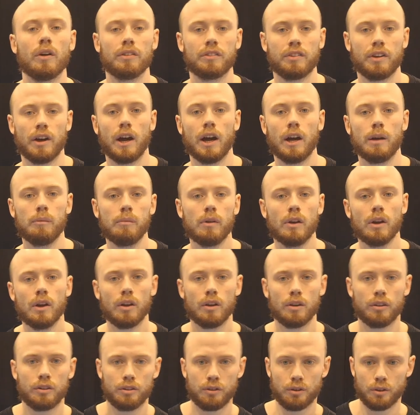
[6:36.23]
time
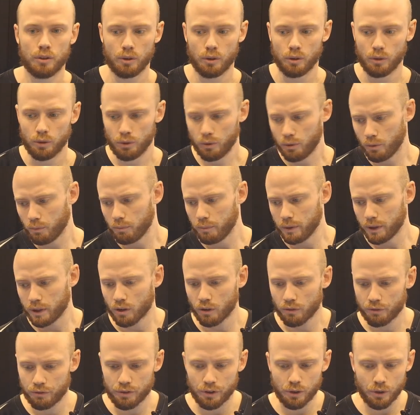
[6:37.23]
to be
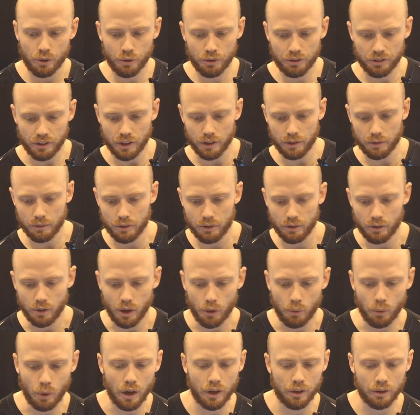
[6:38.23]
confused and
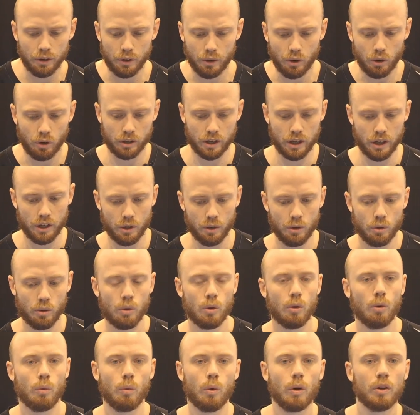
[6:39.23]
wonder, okay,
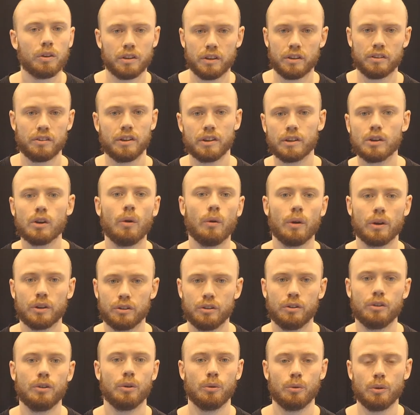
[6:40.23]
what is he going
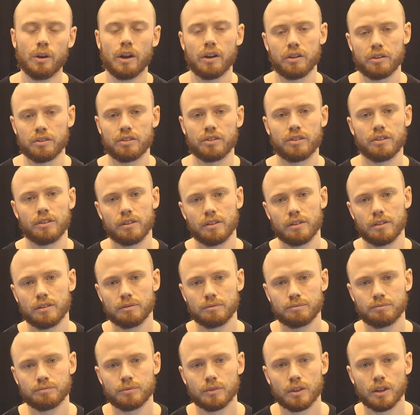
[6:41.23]
to do next?
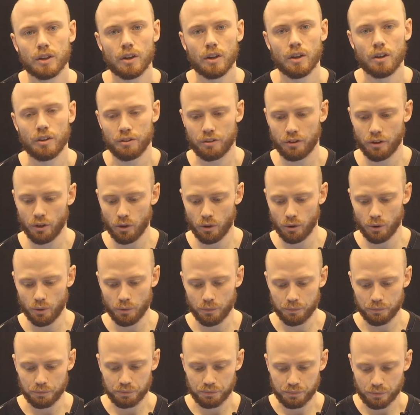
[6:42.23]

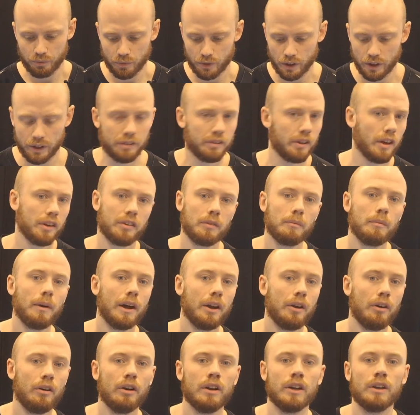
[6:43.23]
So it doesn't
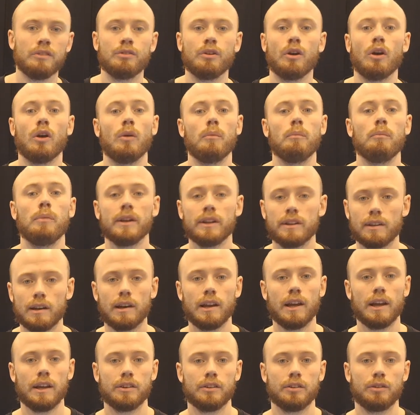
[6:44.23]
matter if you are a bit
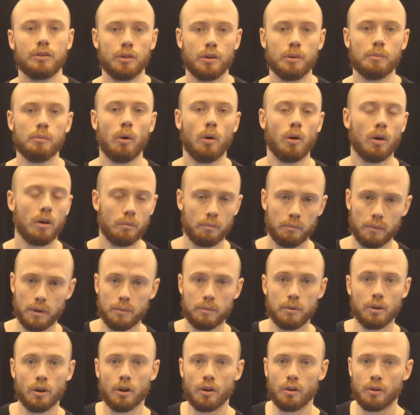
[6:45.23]
late to the ball,
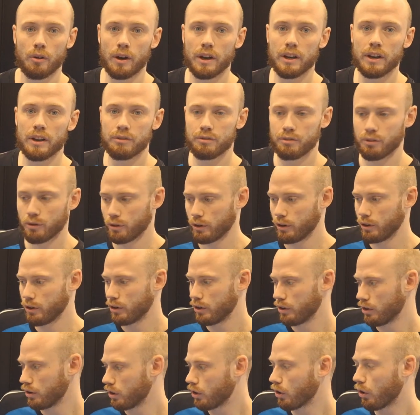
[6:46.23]
maybe you are ready
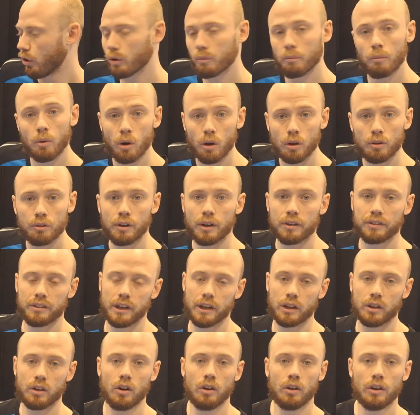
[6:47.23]
for a long ball to
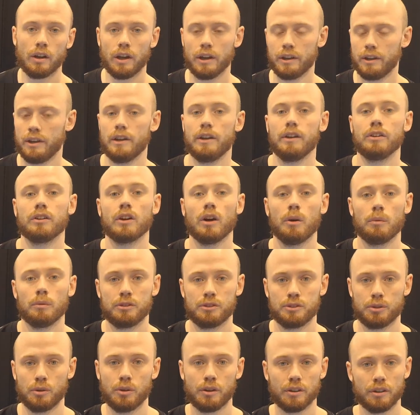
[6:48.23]
attack on and then it
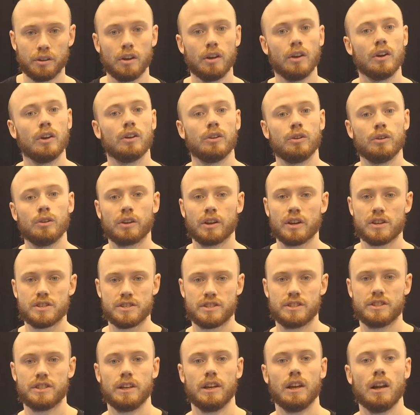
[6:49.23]
comes short, you can
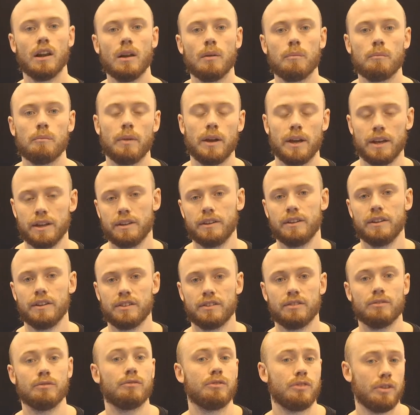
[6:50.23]
still make
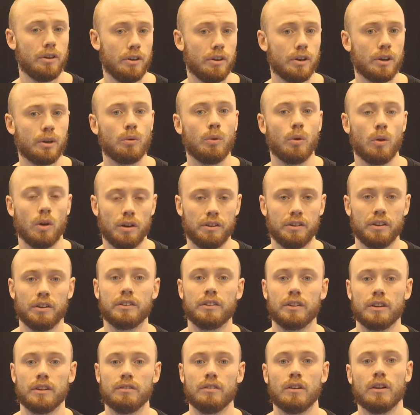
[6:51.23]
this very
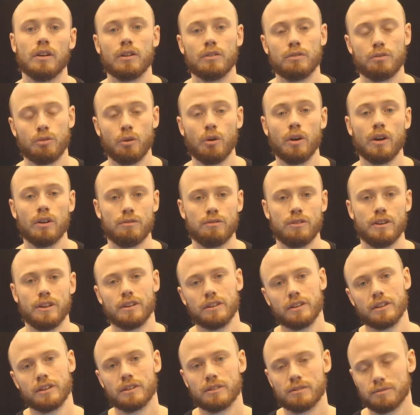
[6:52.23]
qualitative forehand
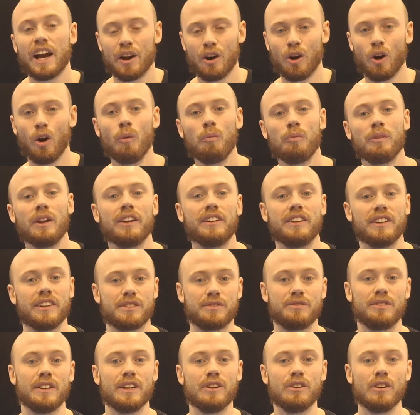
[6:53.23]
flick. I hope that
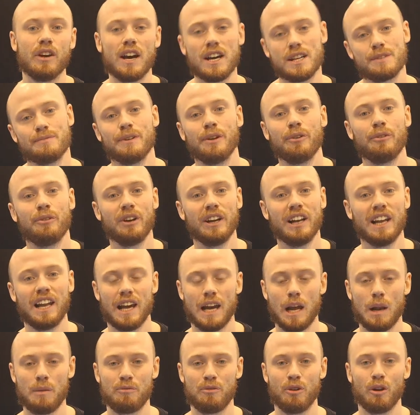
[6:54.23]
this video has been really
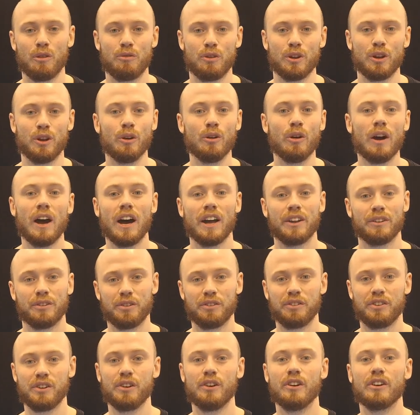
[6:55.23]
helpful for you and to
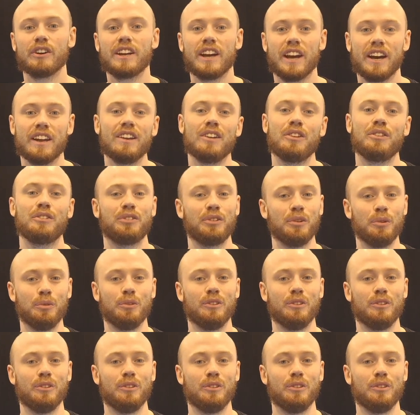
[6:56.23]
see you again soon.